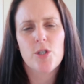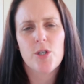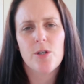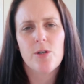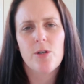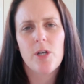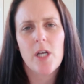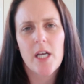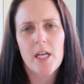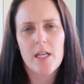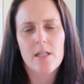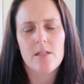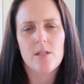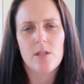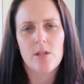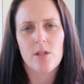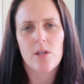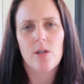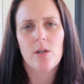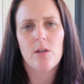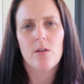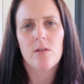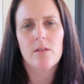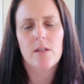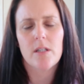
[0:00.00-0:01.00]
to
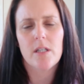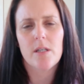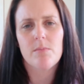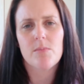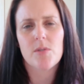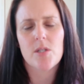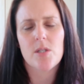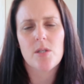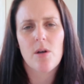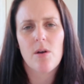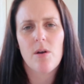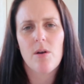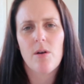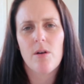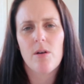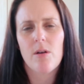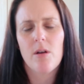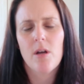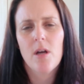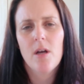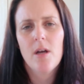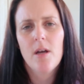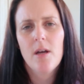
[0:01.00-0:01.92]
execute on them. So